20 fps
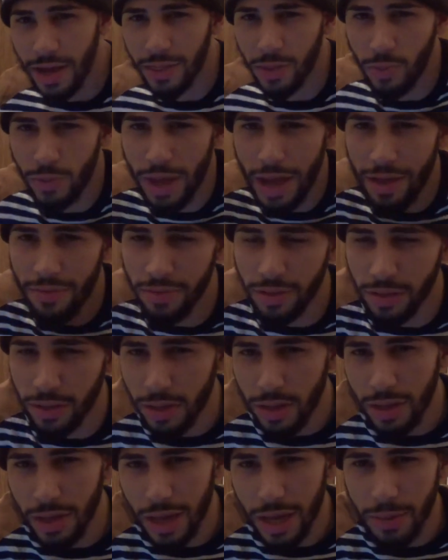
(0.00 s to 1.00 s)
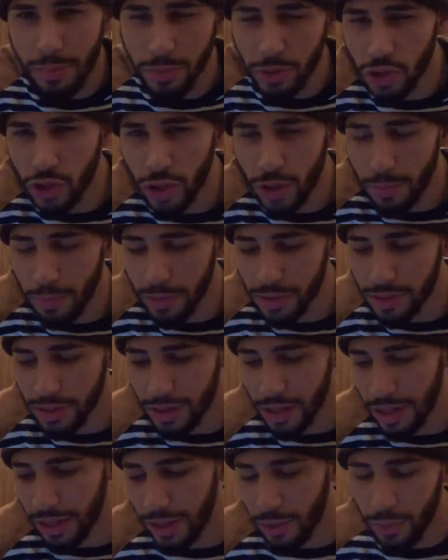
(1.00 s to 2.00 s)
and then we have the immature
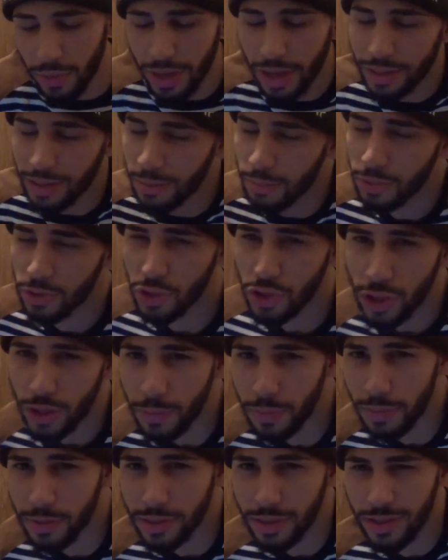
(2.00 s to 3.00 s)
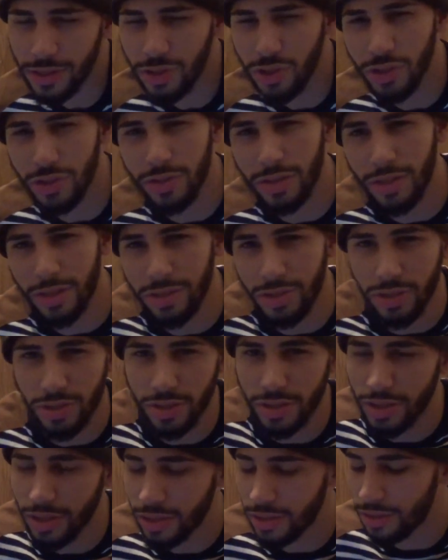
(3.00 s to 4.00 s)
personality, and we got the mature person. It's just it's
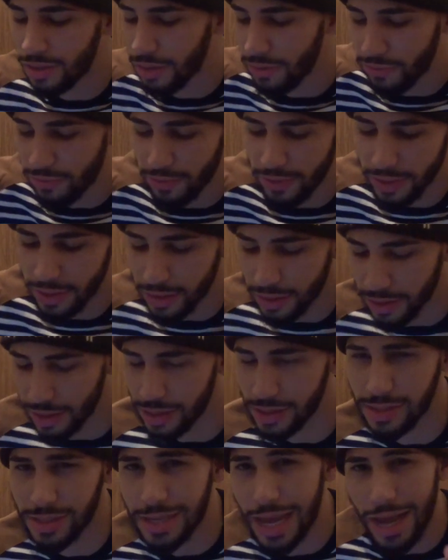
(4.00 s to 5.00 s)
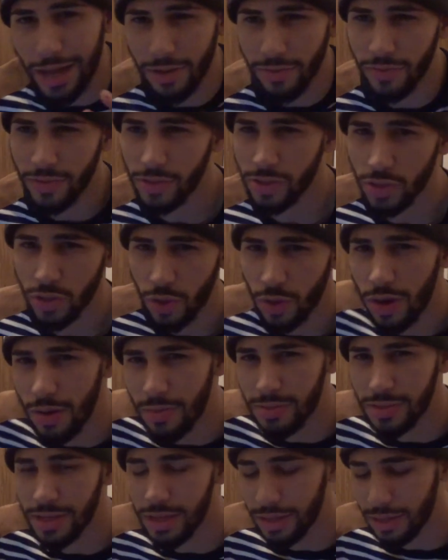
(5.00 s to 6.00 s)
just a different side of us, you know what
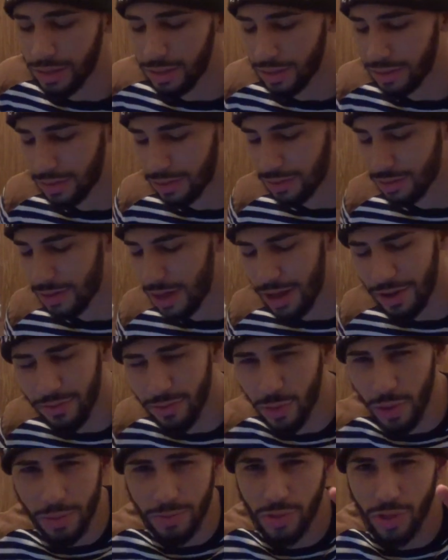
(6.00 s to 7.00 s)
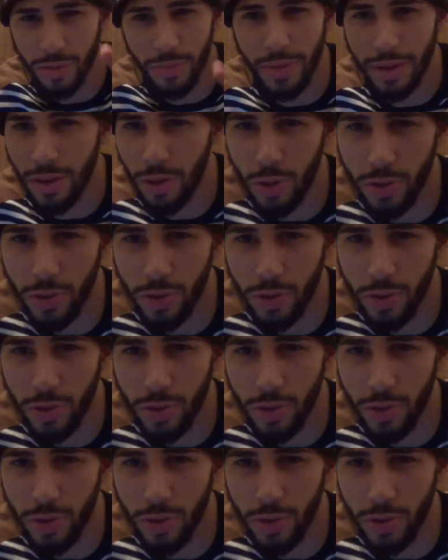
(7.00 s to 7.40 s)
I'm saying? I don't even know I'm talking about